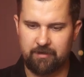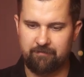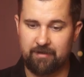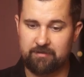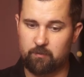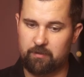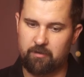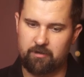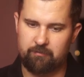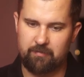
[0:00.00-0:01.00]
and that's where
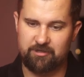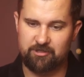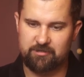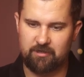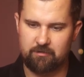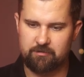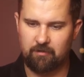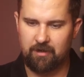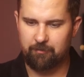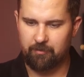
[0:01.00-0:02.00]
my magic starts to
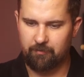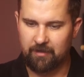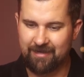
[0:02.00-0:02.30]
happen.